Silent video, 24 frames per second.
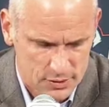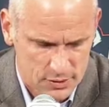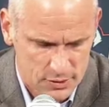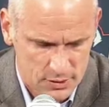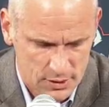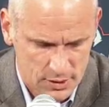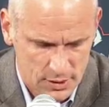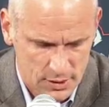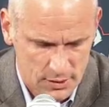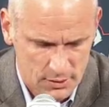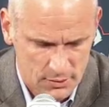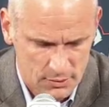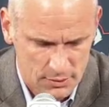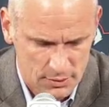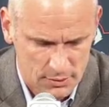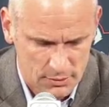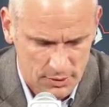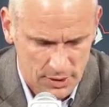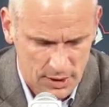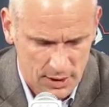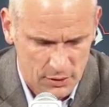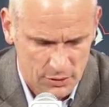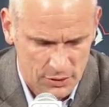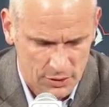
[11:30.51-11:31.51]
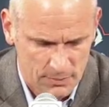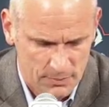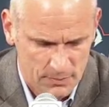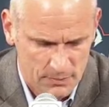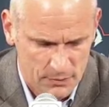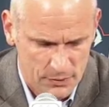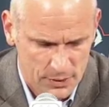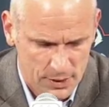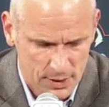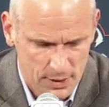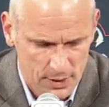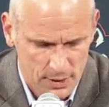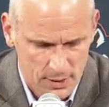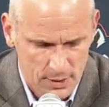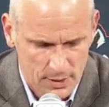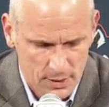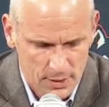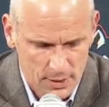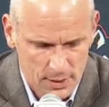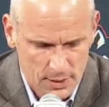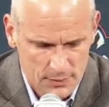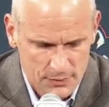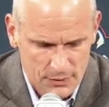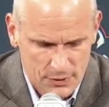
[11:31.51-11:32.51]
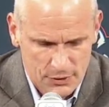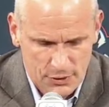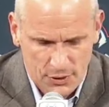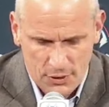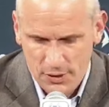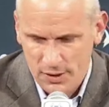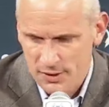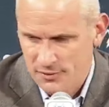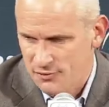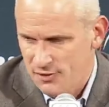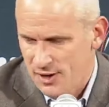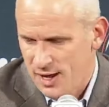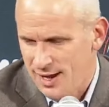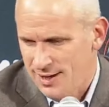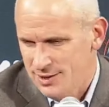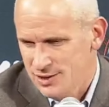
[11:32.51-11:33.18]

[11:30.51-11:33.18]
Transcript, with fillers: You know, we, we held them to 35.